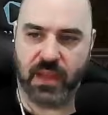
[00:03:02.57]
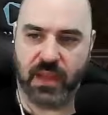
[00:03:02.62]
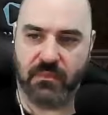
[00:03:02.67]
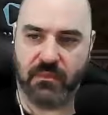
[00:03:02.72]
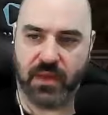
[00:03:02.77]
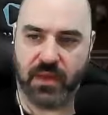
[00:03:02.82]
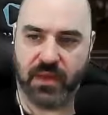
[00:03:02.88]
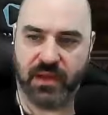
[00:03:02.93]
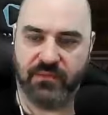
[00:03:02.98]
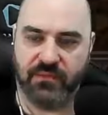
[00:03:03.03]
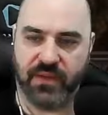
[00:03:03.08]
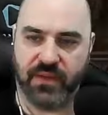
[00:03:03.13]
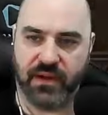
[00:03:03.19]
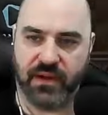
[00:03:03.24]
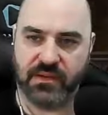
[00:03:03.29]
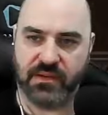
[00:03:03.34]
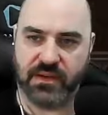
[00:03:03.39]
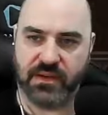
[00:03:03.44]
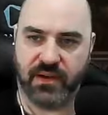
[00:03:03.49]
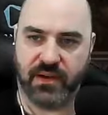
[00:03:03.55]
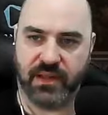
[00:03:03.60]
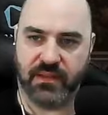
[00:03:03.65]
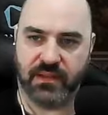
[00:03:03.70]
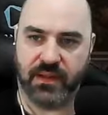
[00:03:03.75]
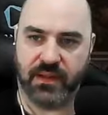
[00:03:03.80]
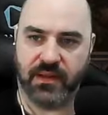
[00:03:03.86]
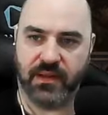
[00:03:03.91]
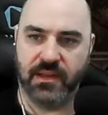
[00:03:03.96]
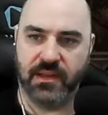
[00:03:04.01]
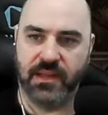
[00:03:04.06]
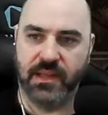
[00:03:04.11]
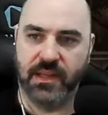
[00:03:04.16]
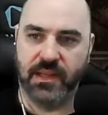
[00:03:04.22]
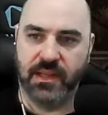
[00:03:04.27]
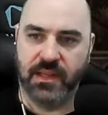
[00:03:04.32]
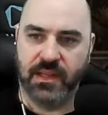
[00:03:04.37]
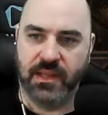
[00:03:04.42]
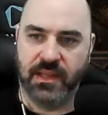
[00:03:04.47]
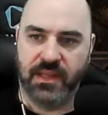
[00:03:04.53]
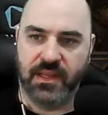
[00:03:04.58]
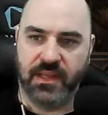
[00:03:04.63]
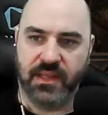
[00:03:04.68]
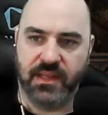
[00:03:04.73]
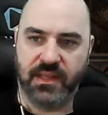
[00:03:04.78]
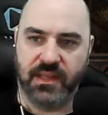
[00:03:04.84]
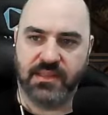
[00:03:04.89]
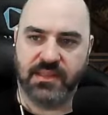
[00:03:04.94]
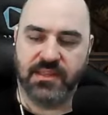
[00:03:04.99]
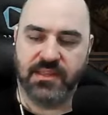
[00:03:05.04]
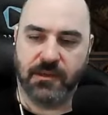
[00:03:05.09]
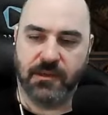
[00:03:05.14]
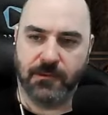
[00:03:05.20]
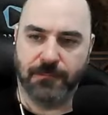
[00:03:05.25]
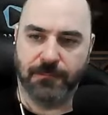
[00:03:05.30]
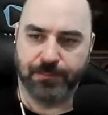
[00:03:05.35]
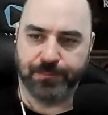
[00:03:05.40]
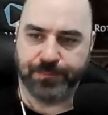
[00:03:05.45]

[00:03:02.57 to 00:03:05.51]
modifiers are out there. And so